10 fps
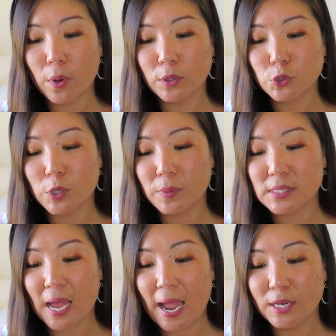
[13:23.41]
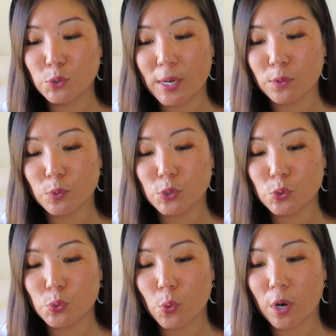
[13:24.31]
oil treatment to hydrate and
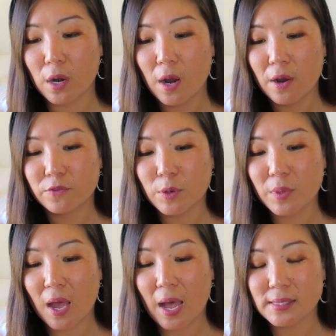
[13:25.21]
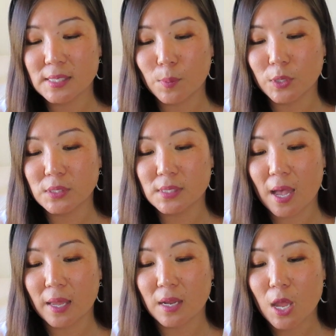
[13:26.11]
restore from the hot summer
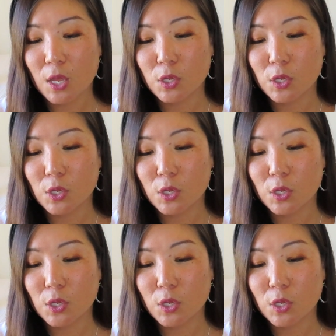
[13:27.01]
sun.